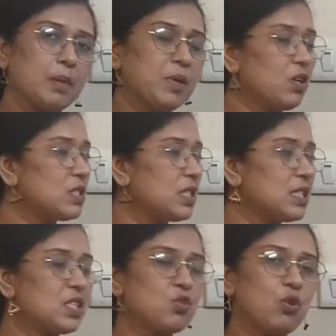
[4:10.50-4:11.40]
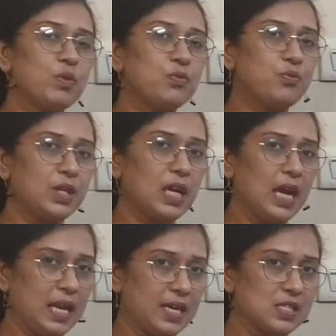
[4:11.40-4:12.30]
because this is COVID-free
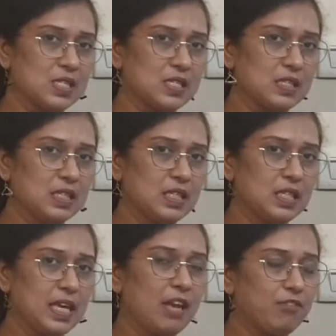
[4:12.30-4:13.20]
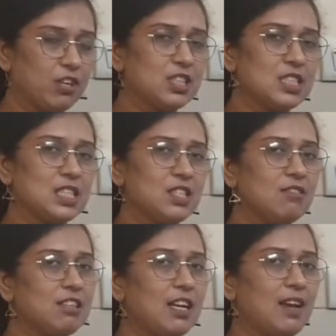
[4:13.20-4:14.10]
islands, and for this
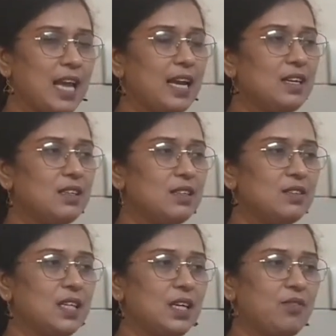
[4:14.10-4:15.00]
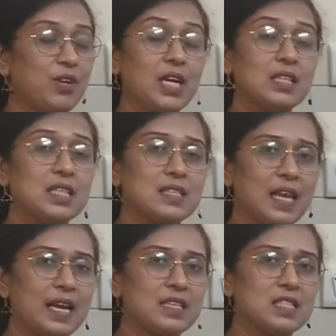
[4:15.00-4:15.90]
reason they rent these
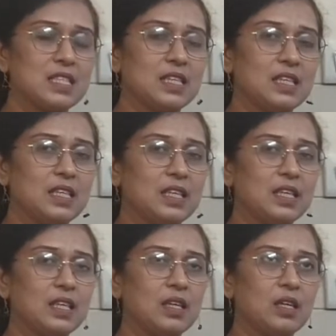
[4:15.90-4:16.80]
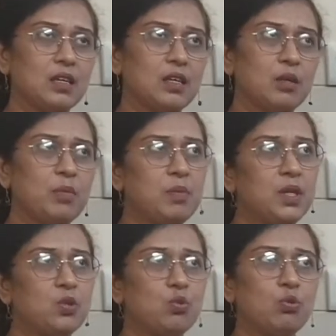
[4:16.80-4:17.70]
lands
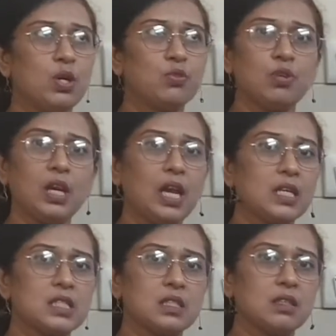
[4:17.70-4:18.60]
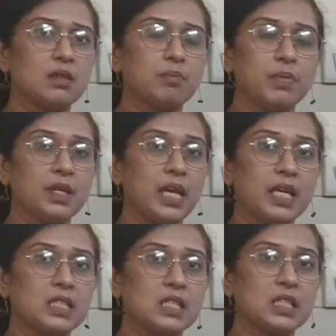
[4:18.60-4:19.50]
maybe 2 or 3 lakhs per
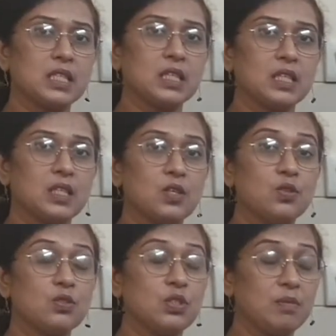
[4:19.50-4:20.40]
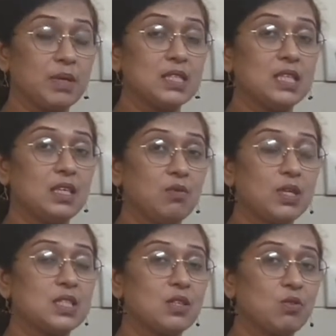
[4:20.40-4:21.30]
night. So imagine
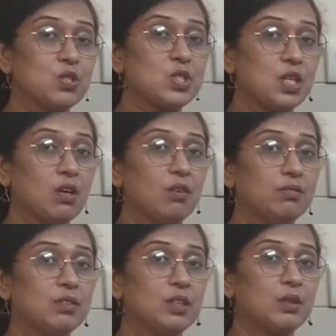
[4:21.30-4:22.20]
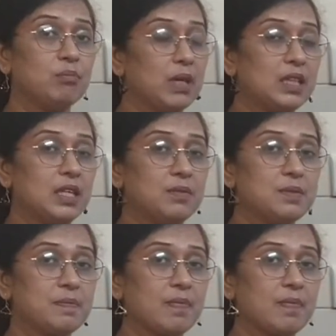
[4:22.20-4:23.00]
what is the costing of Maldives.